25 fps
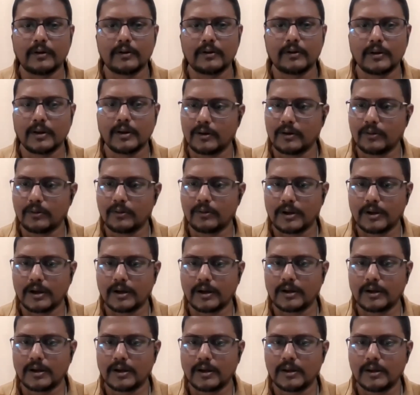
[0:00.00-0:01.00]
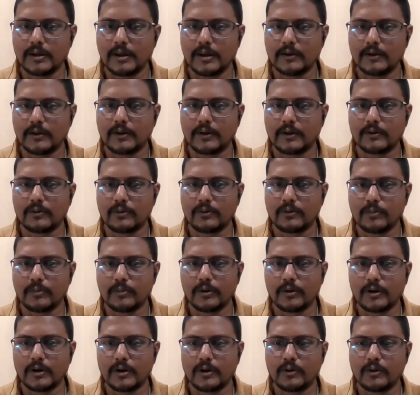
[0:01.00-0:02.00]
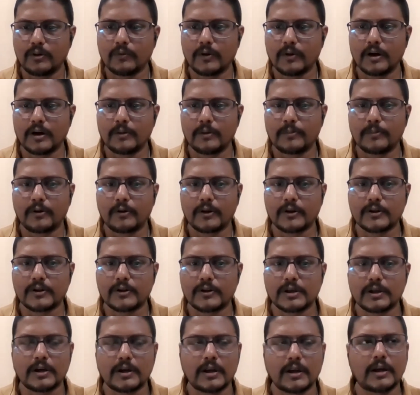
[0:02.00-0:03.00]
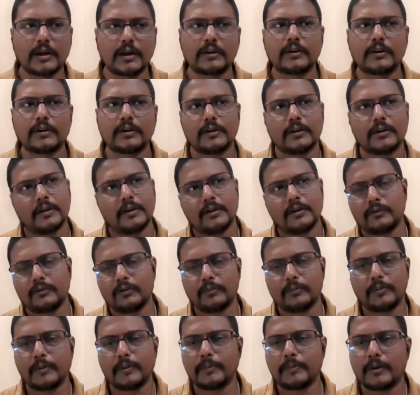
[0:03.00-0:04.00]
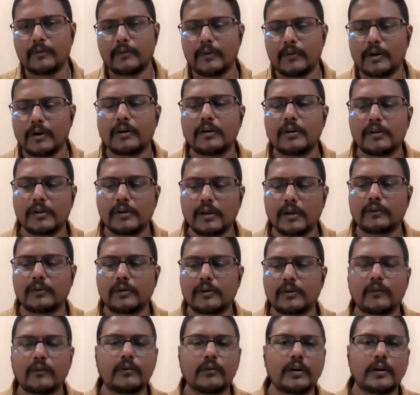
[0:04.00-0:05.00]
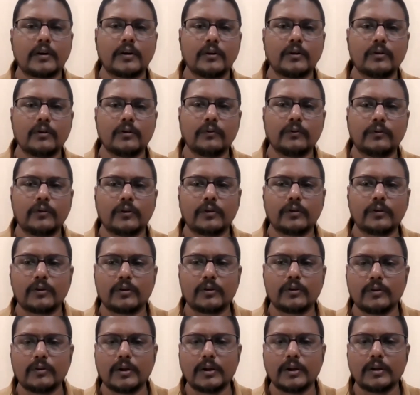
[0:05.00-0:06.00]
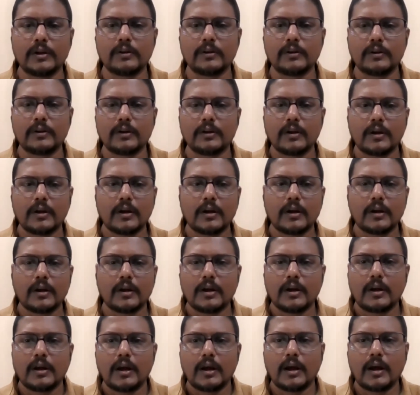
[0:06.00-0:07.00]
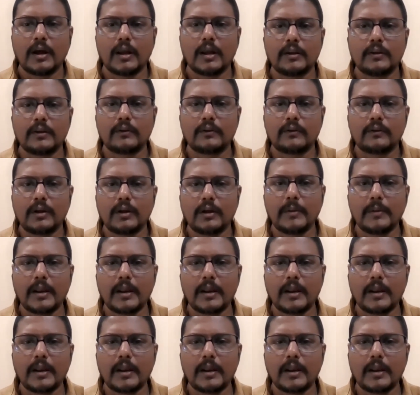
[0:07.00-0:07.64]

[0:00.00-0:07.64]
they know that these are no more into Wildlife Protection Act. So people will, yes, definitely go for culling. And some